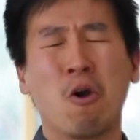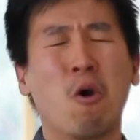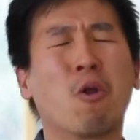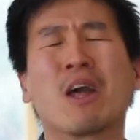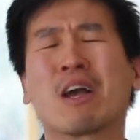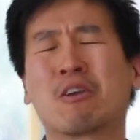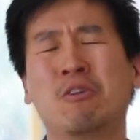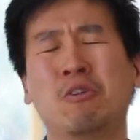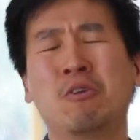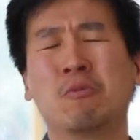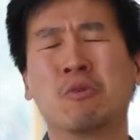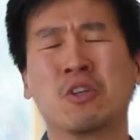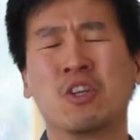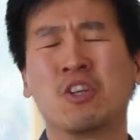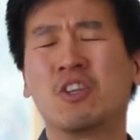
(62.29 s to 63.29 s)
All I could do
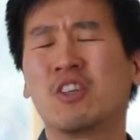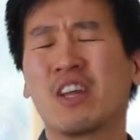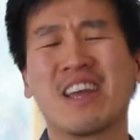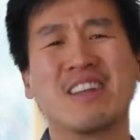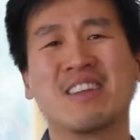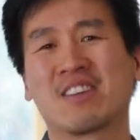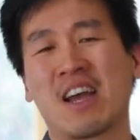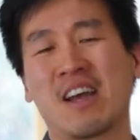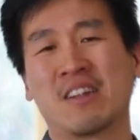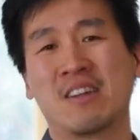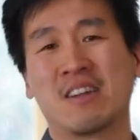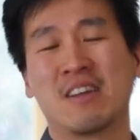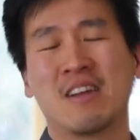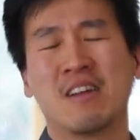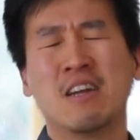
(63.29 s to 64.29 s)
was just stay in
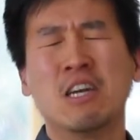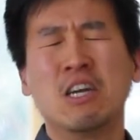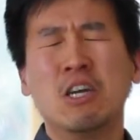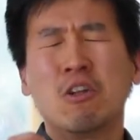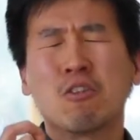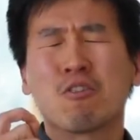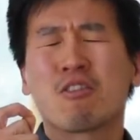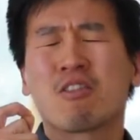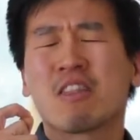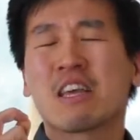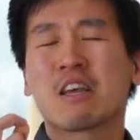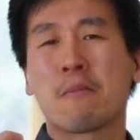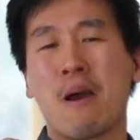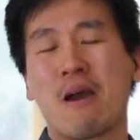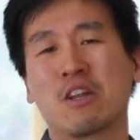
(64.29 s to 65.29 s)
silent,
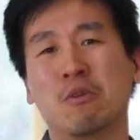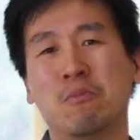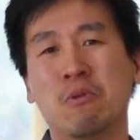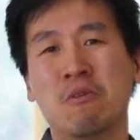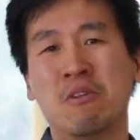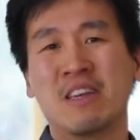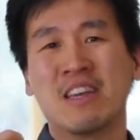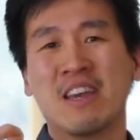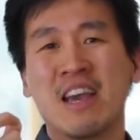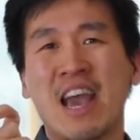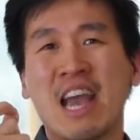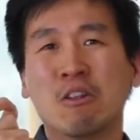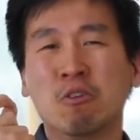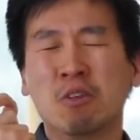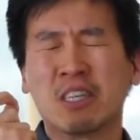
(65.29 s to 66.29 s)
think about His beauty,
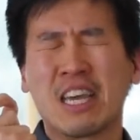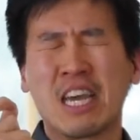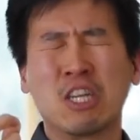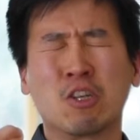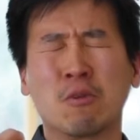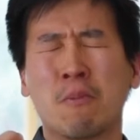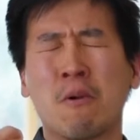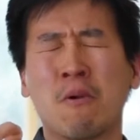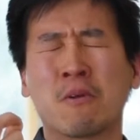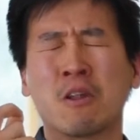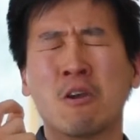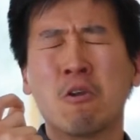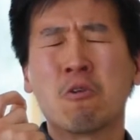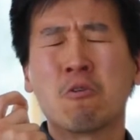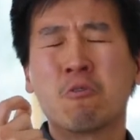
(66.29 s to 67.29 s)
and to gaze upon
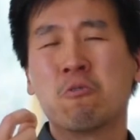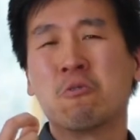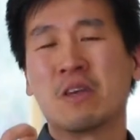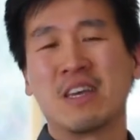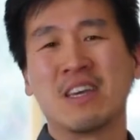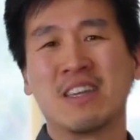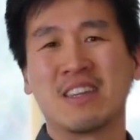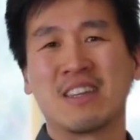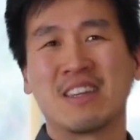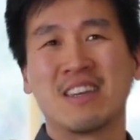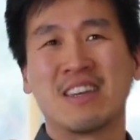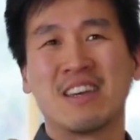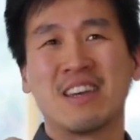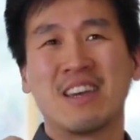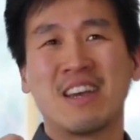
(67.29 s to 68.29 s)
who He is.
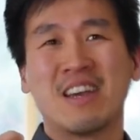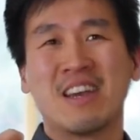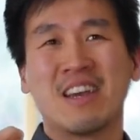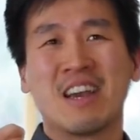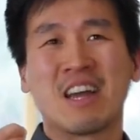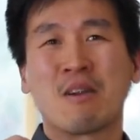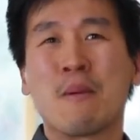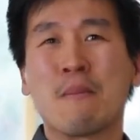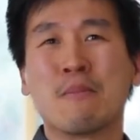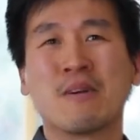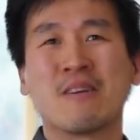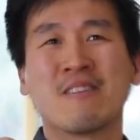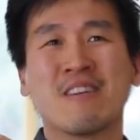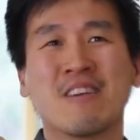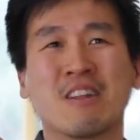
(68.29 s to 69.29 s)
And I
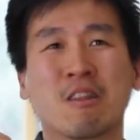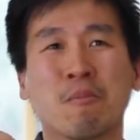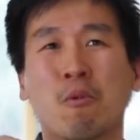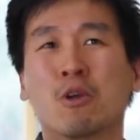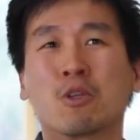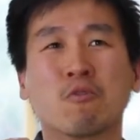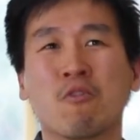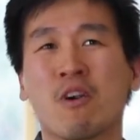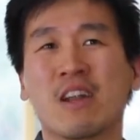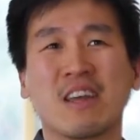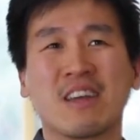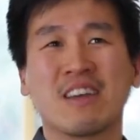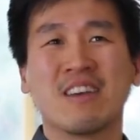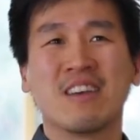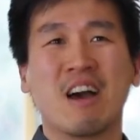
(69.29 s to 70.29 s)
remember the boys
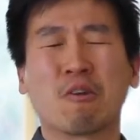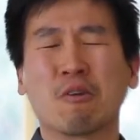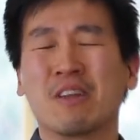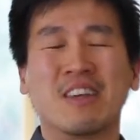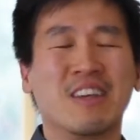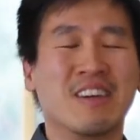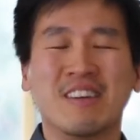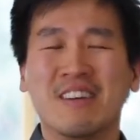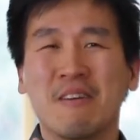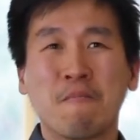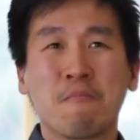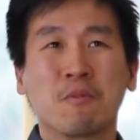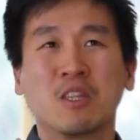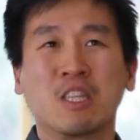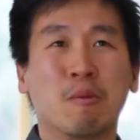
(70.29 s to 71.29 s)
running, I could hear
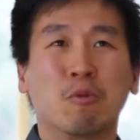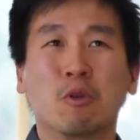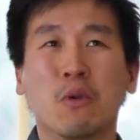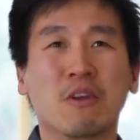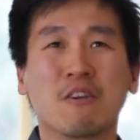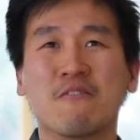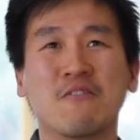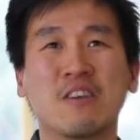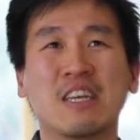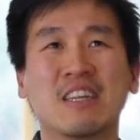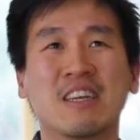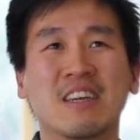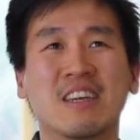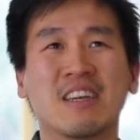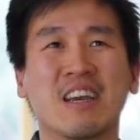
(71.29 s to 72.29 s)
tiptoeing of
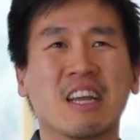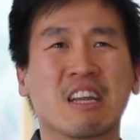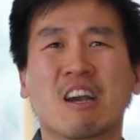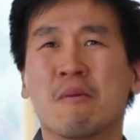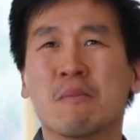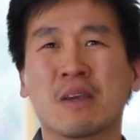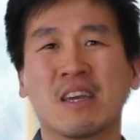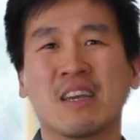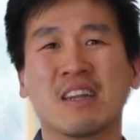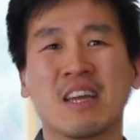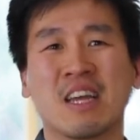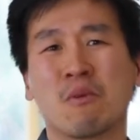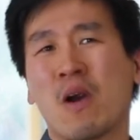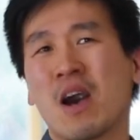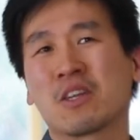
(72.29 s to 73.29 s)
feet and coming in,
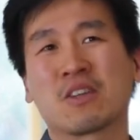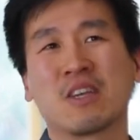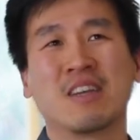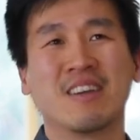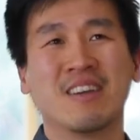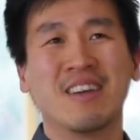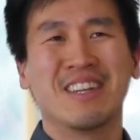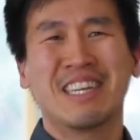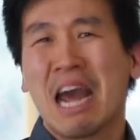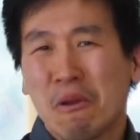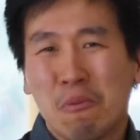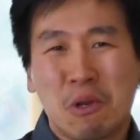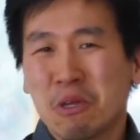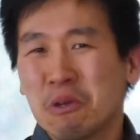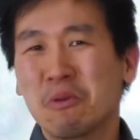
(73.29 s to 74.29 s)
and they were asking,
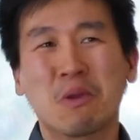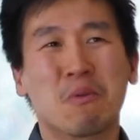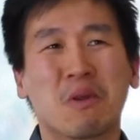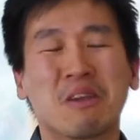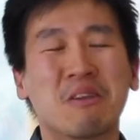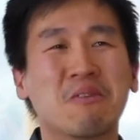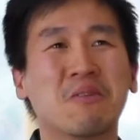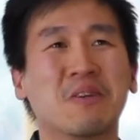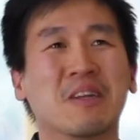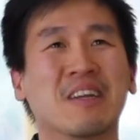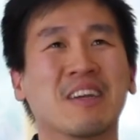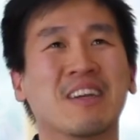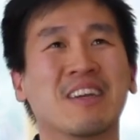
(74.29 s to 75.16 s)
"Dad, what are you doing? What are you doing?"